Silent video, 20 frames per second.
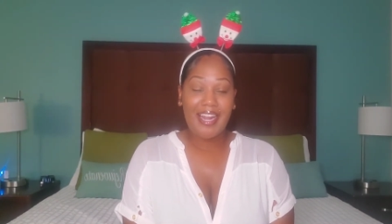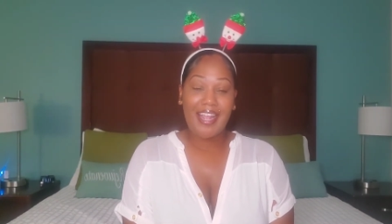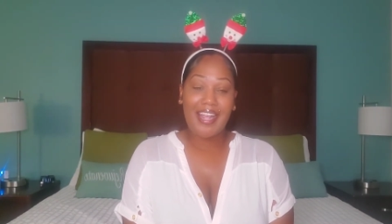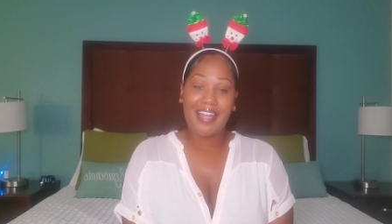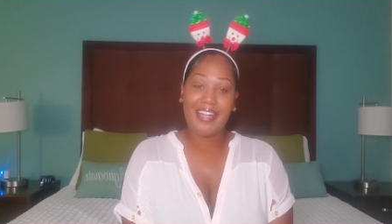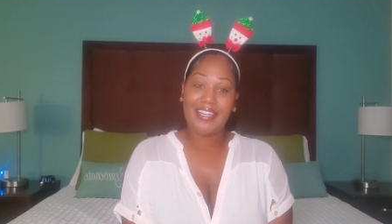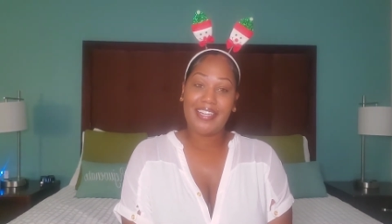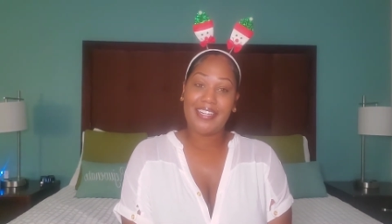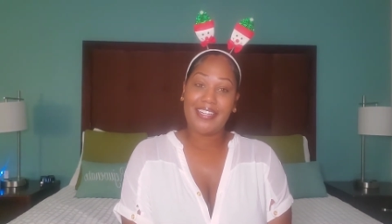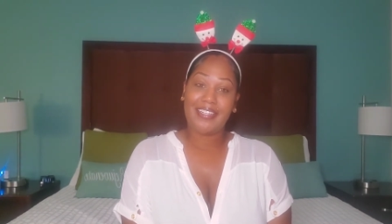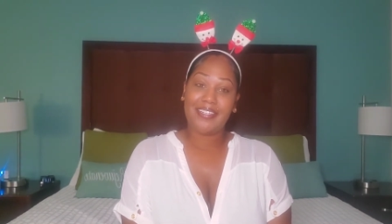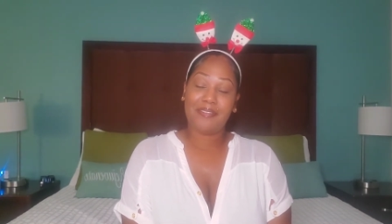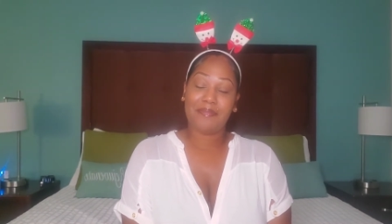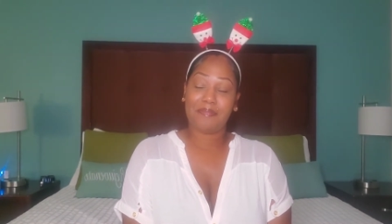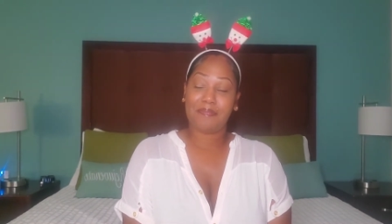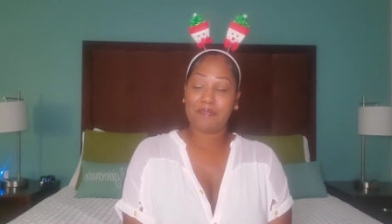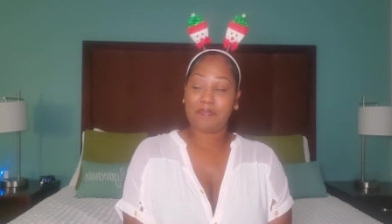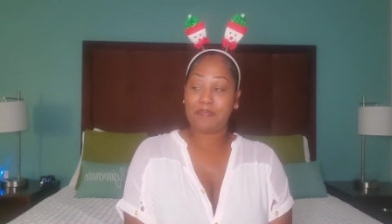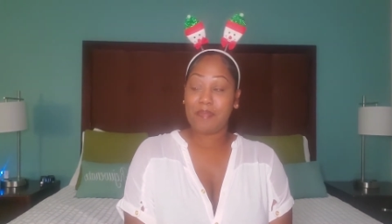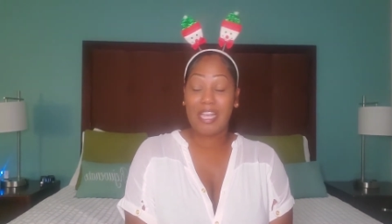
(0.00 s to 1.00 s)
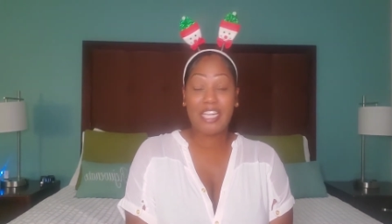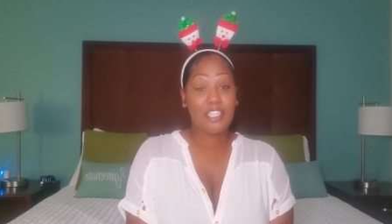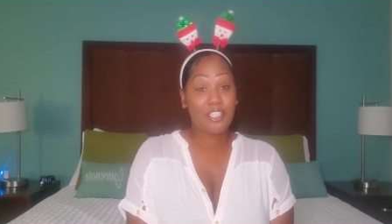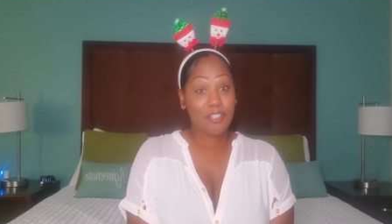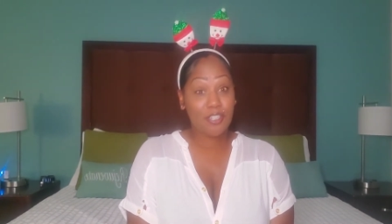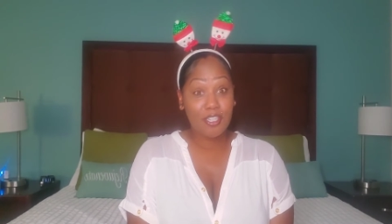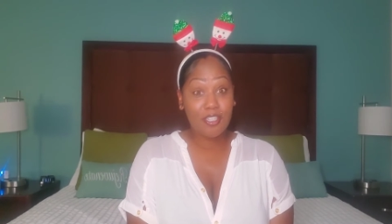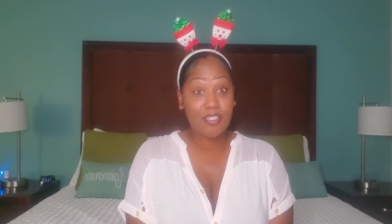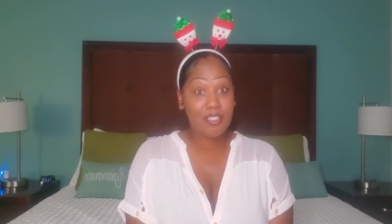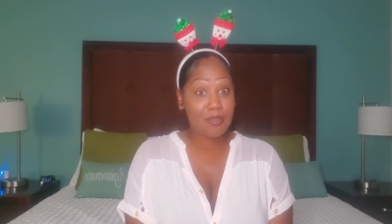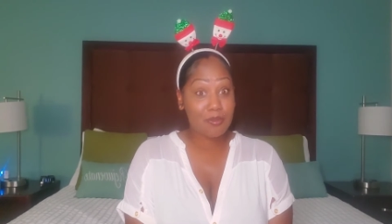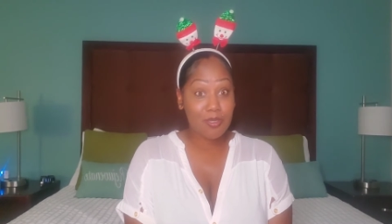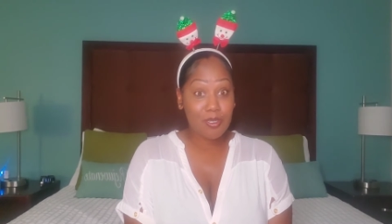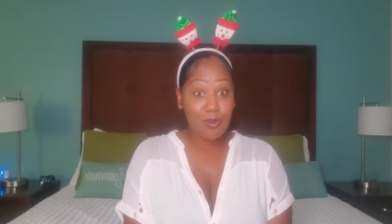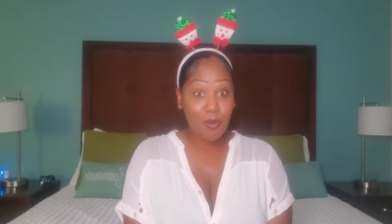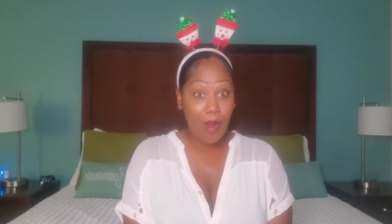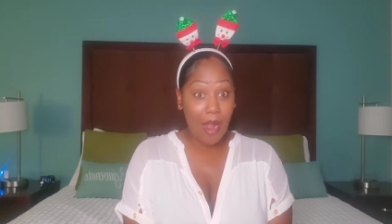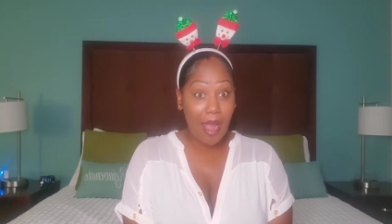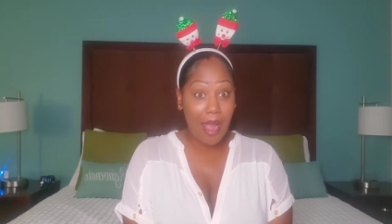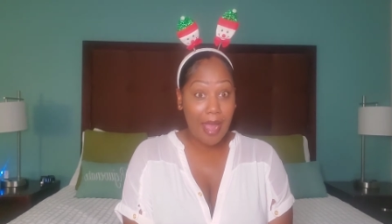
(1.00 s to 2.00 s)
and make sure you're
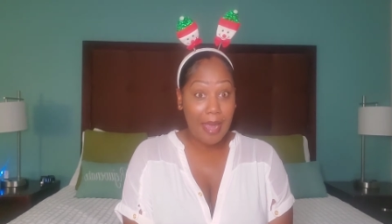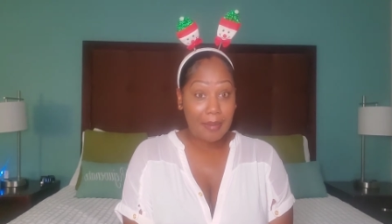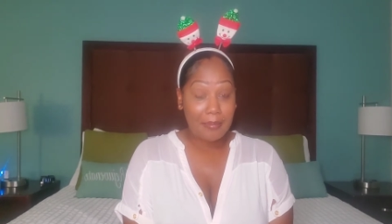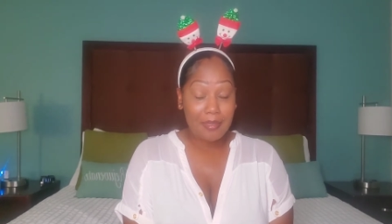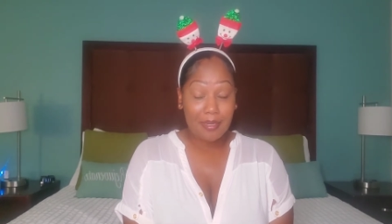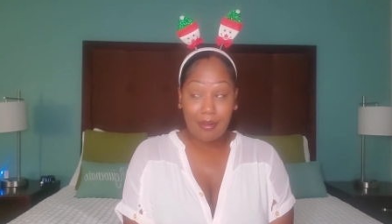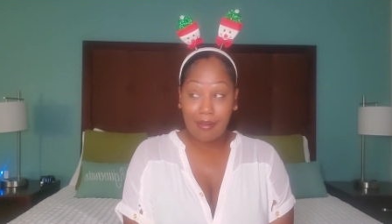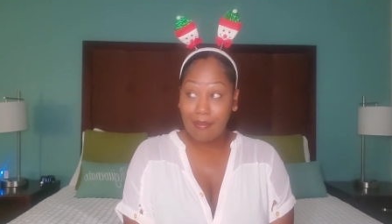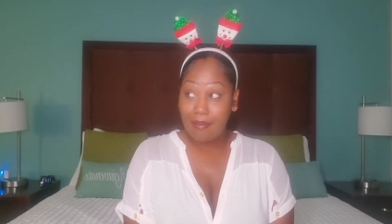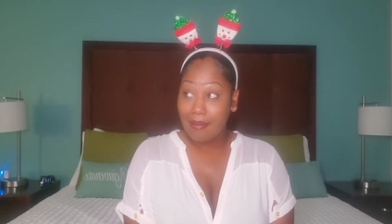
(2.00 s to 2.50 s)
subscribed